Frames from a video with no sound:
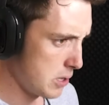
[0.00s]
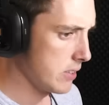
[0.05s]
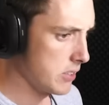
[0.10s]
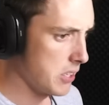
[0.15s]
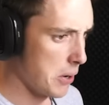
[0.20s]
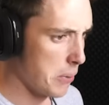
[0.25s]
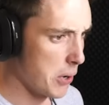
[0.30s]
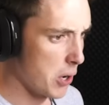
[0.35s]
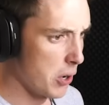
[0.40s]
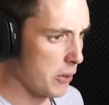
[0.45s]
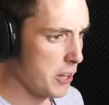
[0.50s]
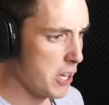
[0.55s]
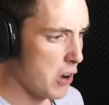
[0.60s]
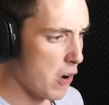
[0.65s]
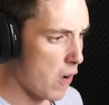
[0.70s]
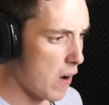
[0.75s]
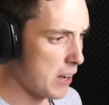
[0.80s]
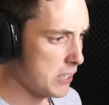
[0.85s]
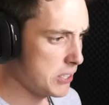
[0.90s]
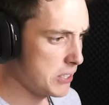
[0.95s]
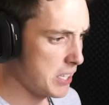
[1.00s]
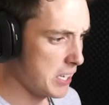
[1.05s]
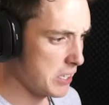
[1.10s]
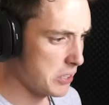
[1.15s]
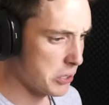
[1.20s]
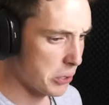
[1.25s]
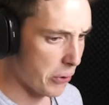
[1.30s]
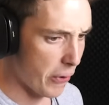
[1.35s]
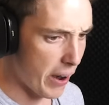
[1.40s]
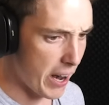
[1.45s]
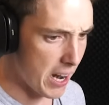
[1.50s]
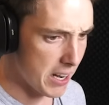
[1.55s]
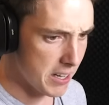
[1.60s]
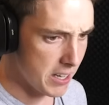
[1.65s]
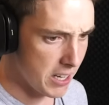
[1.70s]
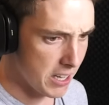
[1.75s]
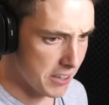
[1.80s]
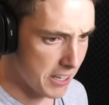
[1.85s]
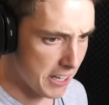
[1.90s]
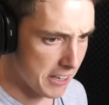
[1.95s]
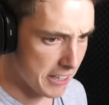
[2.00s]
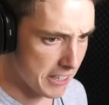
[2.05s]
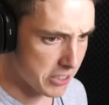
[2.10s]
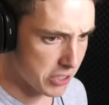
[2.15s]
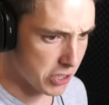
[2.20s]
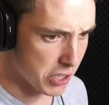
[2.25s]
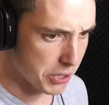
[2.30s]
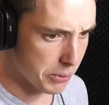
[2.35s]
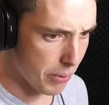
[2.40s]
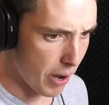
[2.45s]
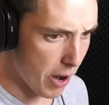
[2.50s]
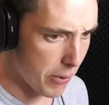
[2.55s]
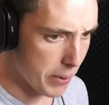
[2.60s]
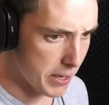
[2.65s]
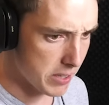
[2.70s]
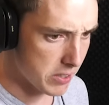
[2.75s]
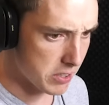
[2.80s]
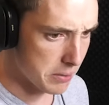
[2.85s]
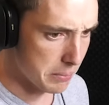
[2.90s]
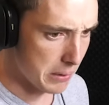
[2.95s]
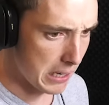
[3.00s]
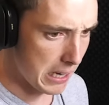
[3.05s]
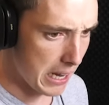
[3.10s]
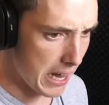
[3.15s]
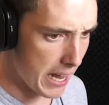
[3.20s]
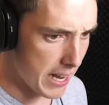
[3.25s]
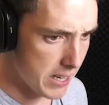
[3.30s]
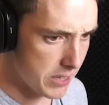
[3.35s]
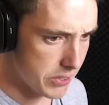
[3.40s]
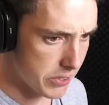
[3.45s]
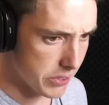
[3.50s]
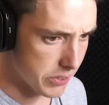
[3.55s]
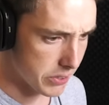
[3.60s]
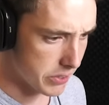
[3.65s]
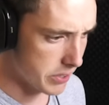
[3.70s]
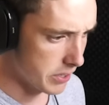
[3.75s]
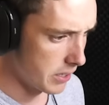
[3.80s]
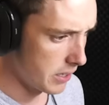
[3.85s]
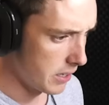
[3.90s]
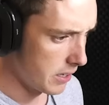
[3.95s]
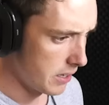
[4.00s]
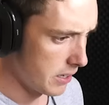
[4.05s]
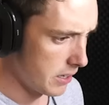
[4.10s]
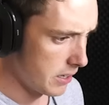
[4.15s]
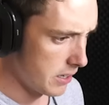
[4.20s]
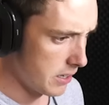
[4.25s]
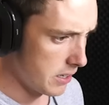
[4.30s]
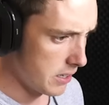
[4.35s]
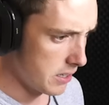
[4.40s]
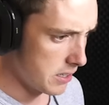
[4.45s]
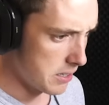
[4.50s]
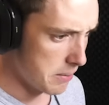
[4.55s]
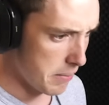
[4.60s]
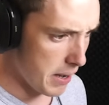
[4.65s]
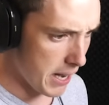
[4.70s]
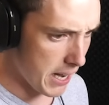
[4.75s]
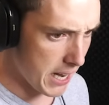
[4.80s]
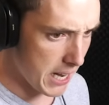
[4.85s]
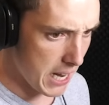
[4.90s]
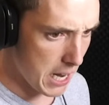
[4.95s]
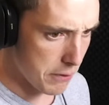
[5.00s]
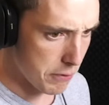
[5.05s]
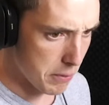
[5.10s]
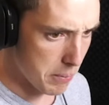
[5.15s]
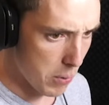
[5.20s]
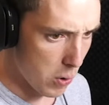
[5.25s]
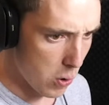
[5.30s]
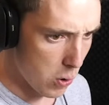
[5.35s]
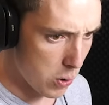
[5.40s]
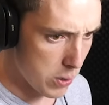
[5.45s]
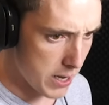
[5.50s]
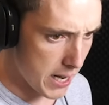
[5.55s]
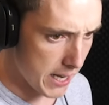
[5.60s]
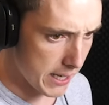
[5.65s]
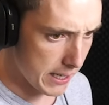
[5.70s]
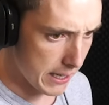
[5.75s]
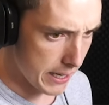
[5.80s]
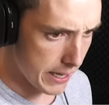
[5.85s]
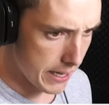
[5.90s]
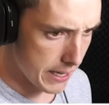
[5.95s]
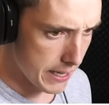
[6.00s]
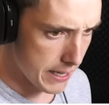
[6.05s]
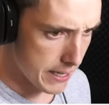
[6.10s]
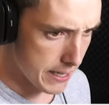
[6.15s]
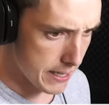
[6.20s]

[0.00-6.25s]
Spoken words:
So we got the ice things around it, and then let's throw in some lasers to make it even more deadly.